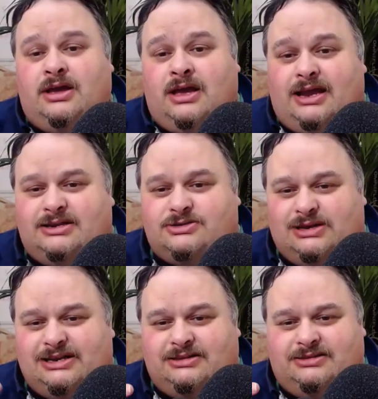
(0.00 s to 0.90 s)
and it's
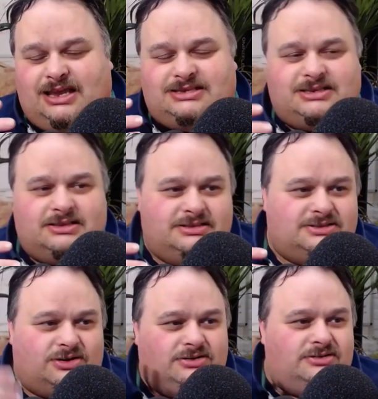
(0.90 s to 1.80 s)
really
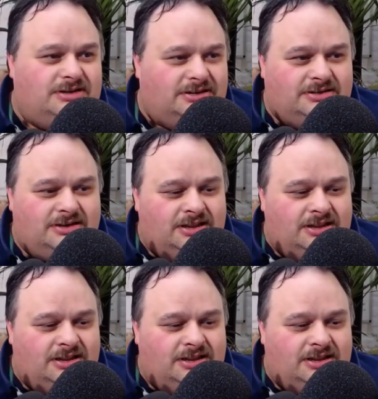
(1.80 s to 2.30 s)
disconcerting, and,